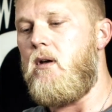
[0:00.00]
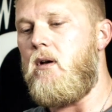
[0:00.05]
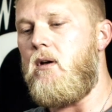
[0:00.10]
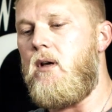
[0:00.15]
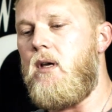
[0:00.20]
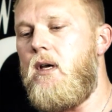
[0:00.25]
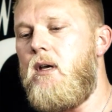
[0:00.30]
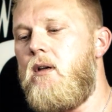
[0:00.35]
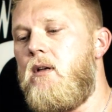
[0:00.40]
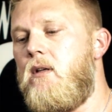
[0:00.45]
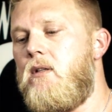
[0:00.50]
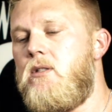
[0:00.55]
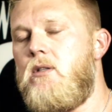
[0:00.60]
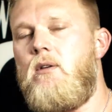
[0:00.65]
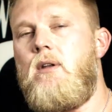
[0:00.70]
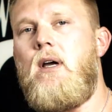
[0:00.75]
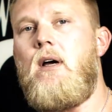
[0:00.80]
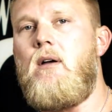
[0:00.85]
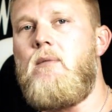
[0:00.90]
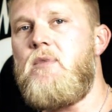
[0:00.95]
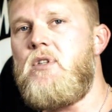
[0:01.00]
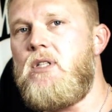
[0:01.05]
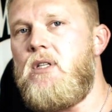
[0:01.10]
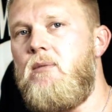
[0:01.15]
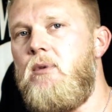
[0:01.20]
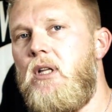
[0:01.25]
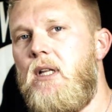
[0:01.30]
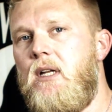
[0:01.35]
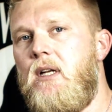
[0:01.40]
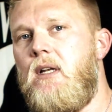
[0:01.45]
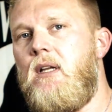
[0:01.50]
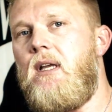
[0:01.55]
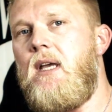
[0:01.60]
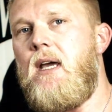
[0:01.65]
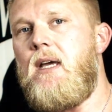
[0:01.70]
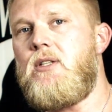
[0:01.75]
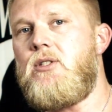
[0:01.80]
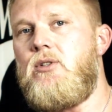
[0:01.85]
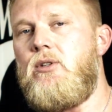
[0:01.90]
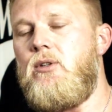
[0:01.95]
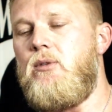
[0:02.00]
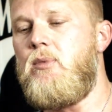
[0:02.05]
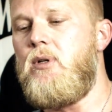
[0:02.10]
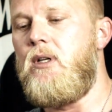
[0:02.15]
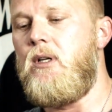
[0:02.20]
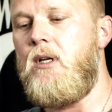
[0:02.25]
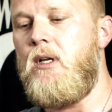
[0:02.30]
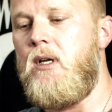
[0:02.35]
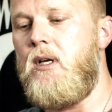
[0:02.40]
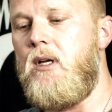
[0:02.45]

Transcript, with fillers: Okay, and so now I'm simulated a gas tube.